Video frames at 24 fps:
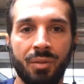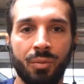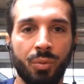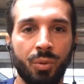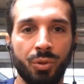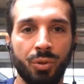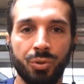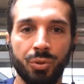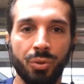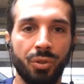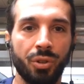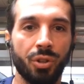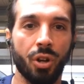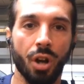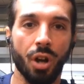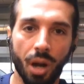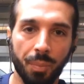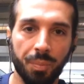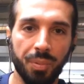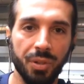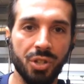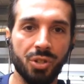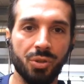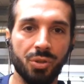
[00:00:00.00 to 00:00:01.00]
we'll do the
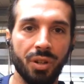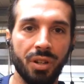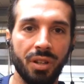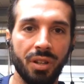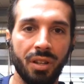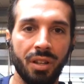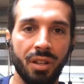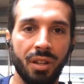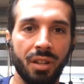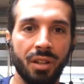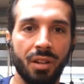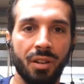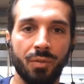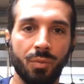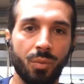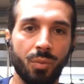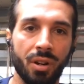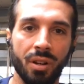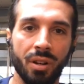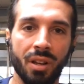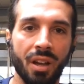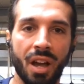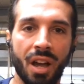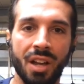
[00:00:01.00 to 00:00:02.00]
copy trading of
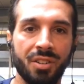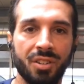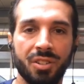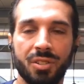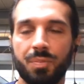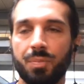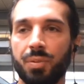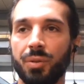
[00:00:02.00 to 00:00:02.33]
one guy just